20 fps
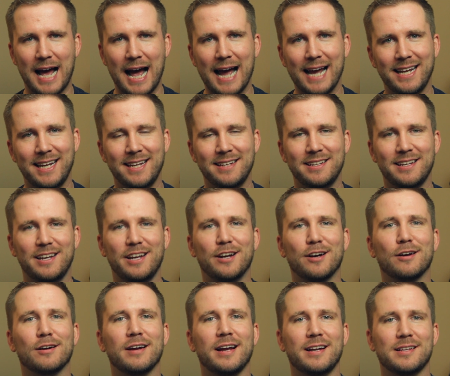I need to
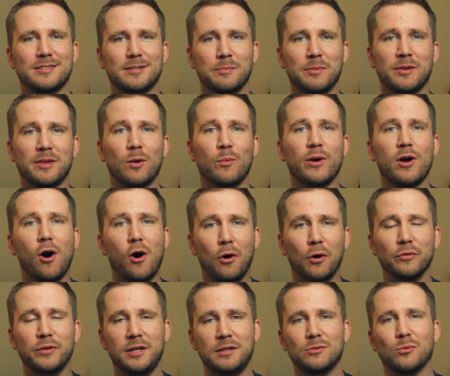hear and something that we
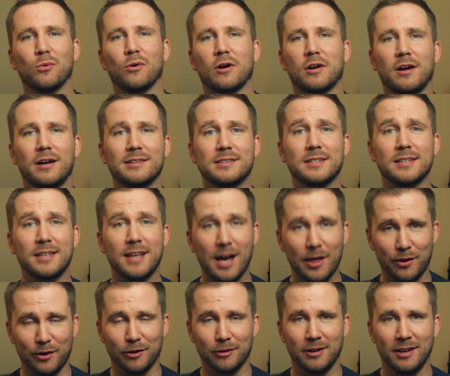all need to work on
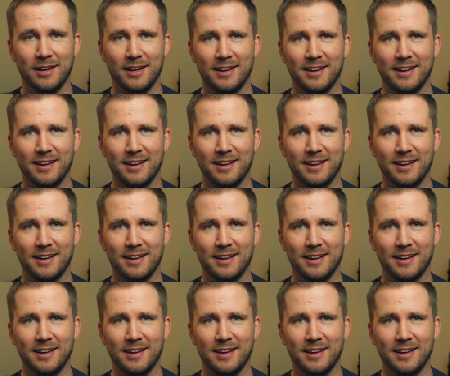together.